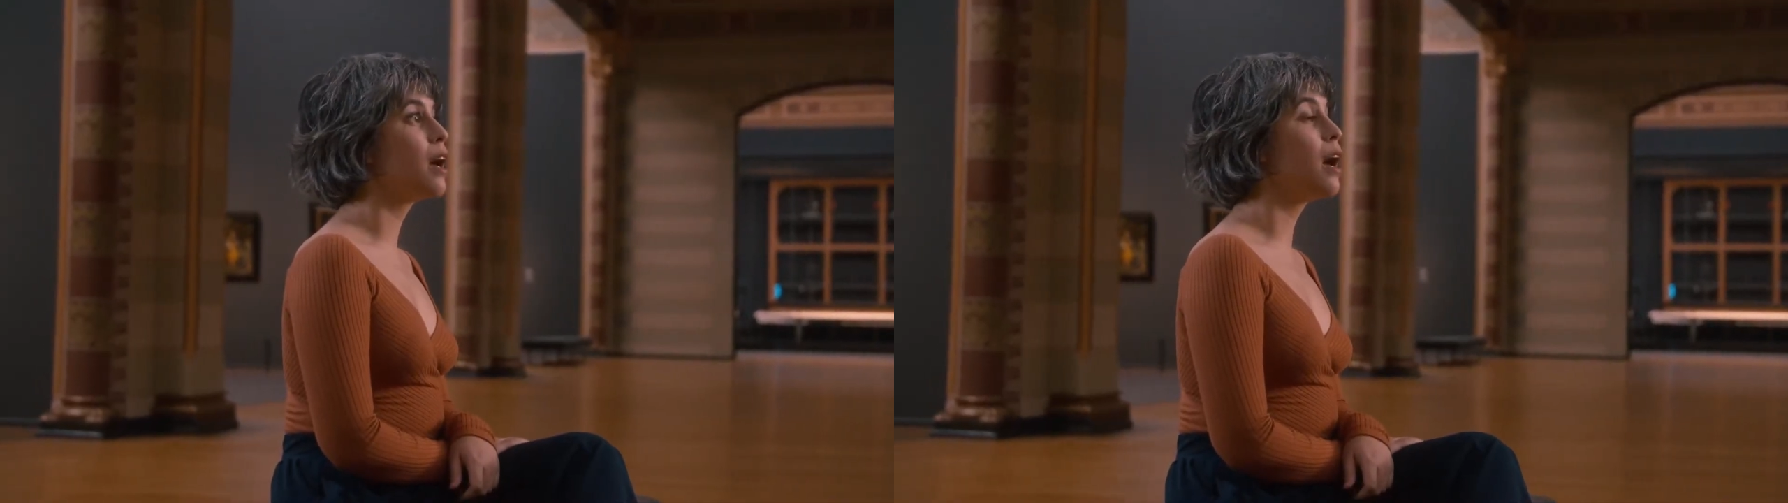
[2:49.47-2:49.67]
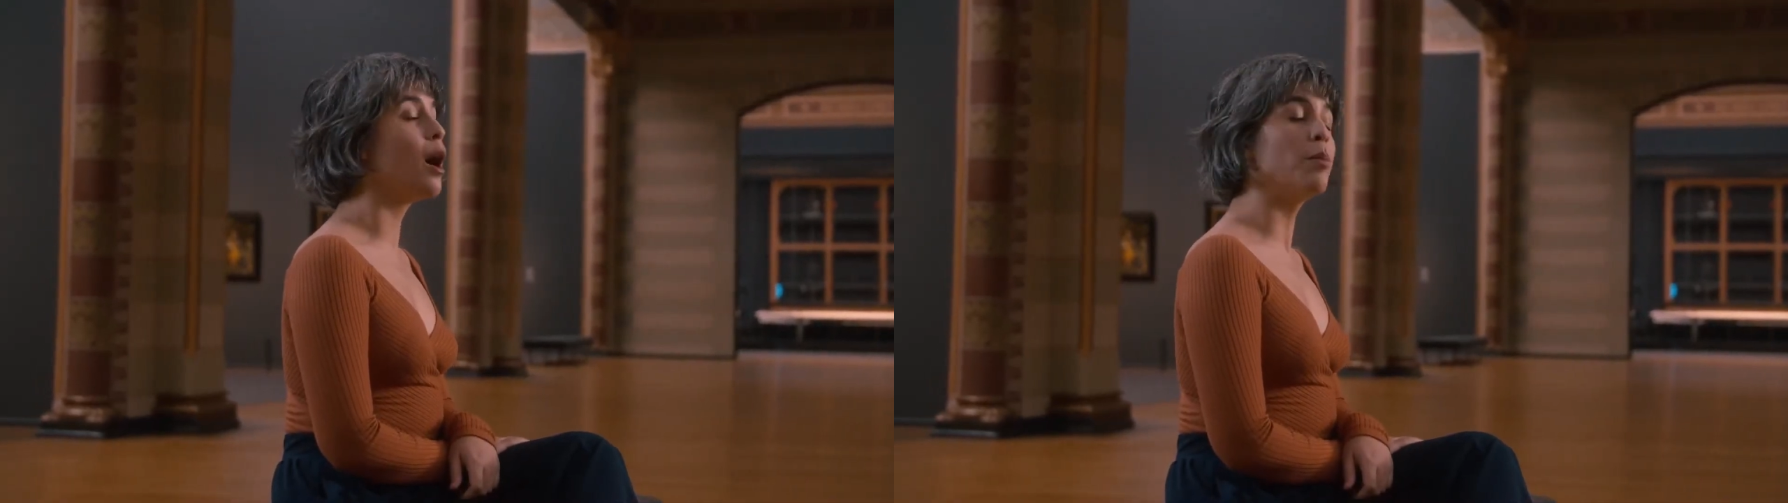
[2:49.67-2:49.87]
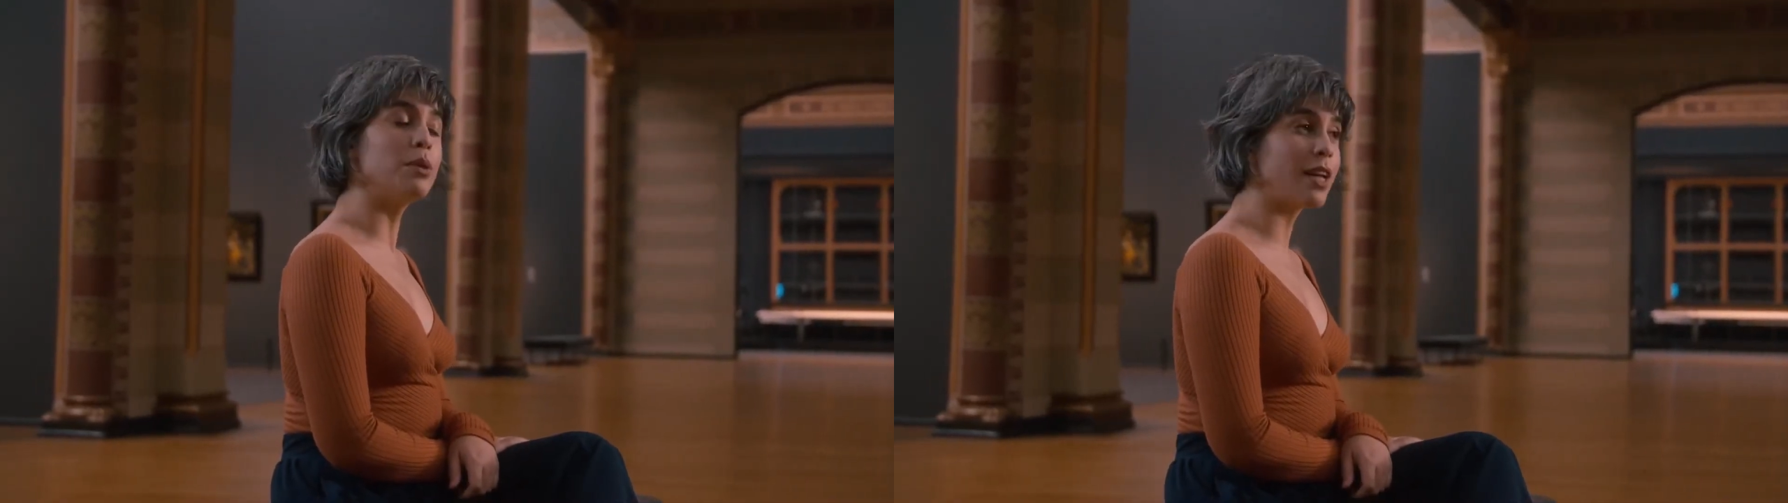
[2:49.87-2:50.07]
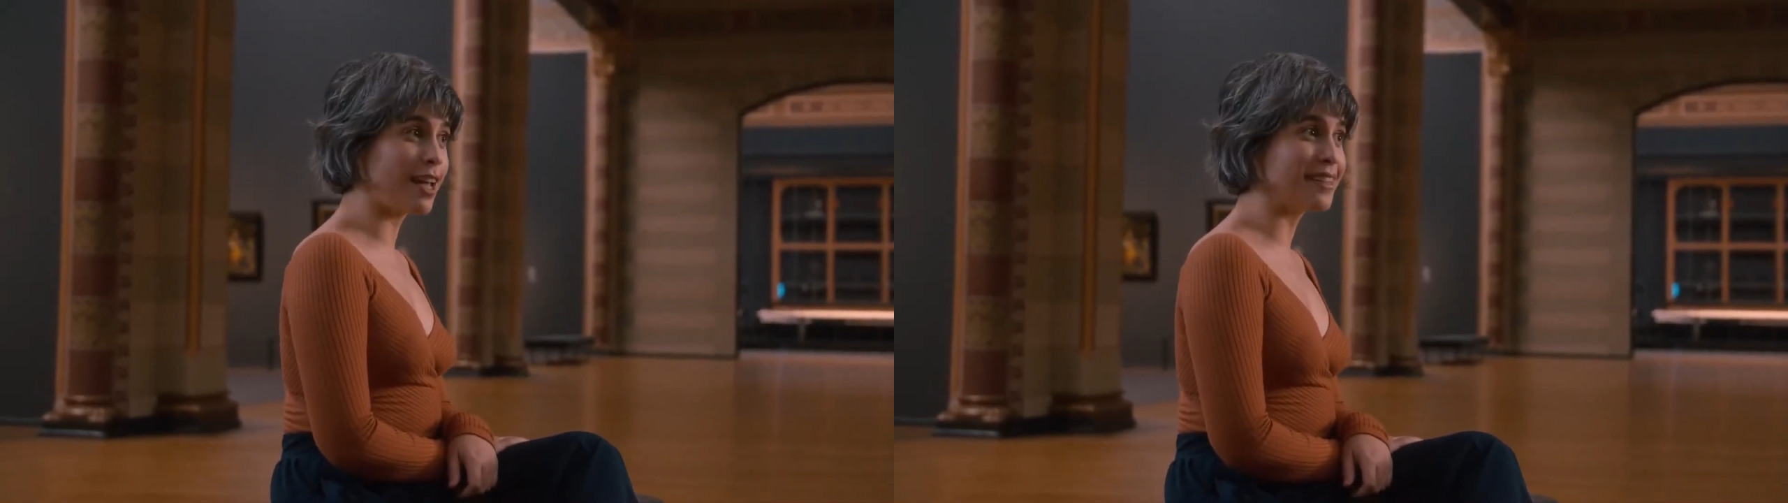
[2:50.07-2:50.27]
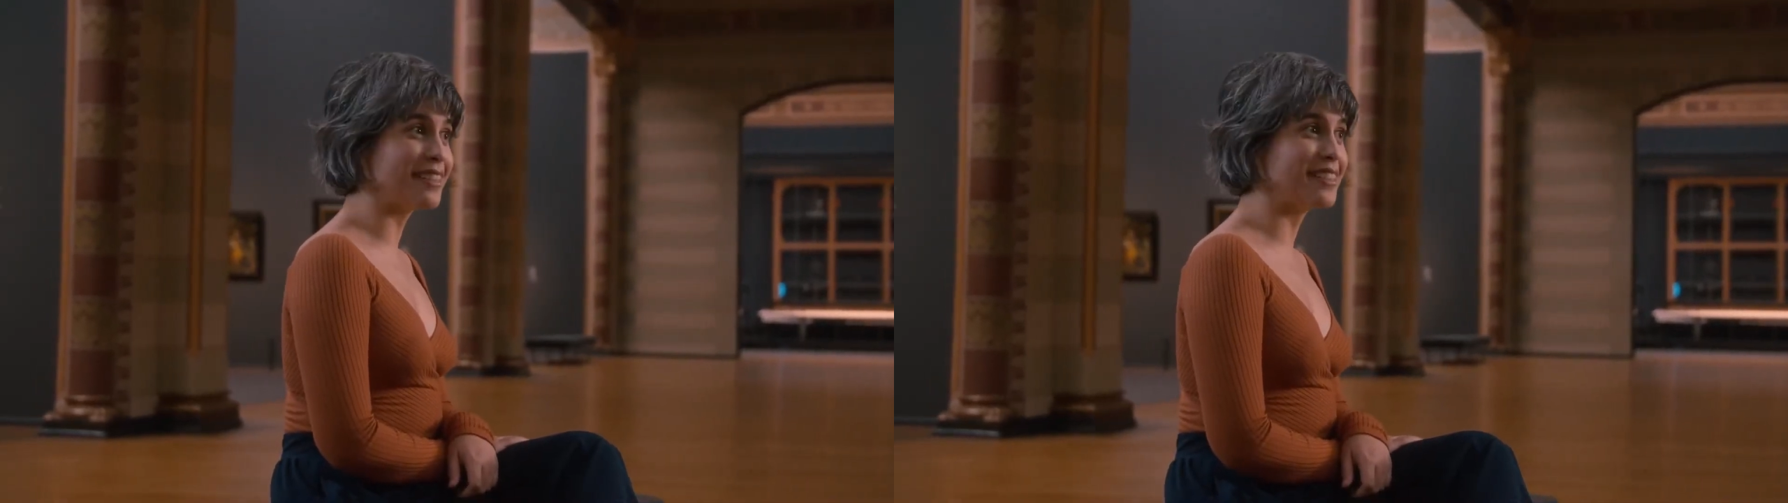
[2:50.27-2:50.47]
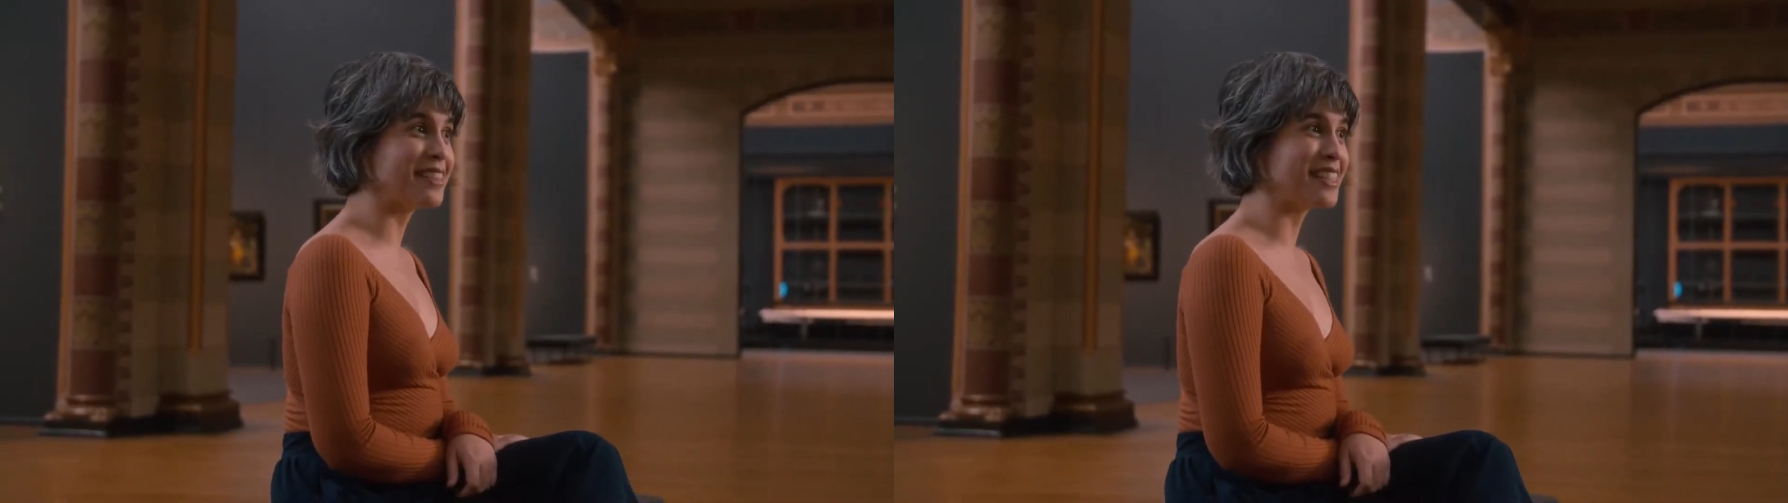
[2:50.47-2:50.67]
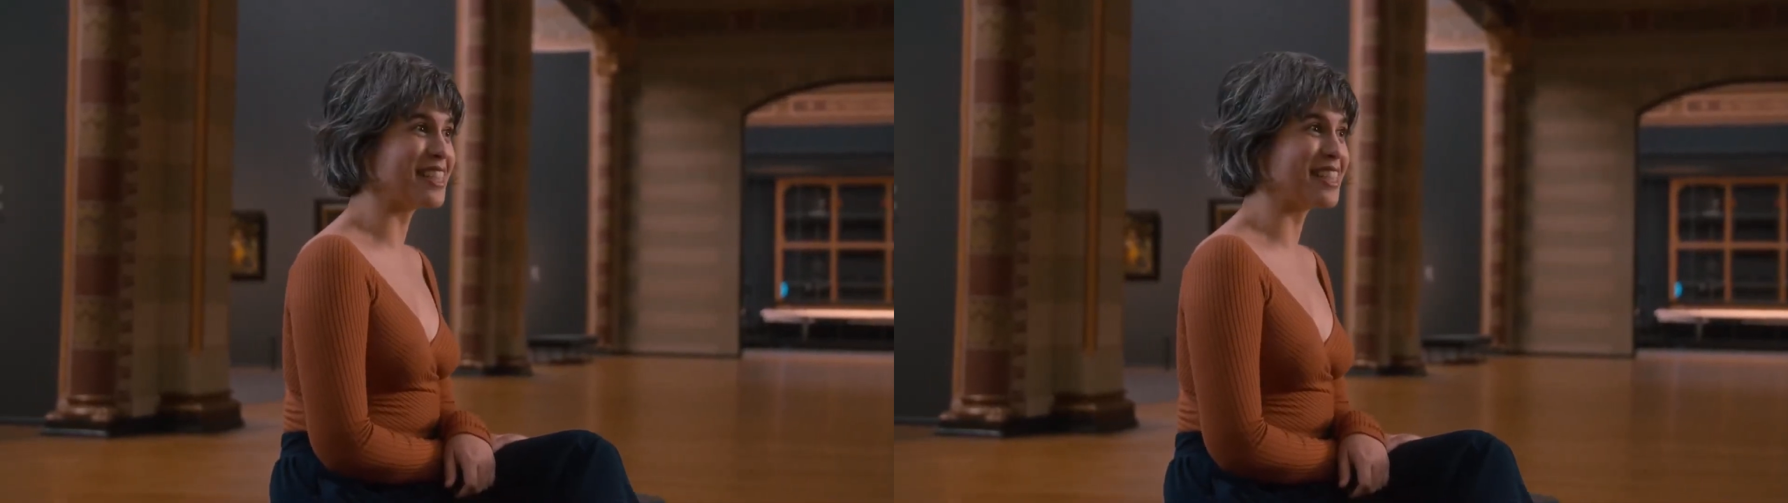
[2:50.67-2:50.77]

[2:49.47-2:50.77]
complicated,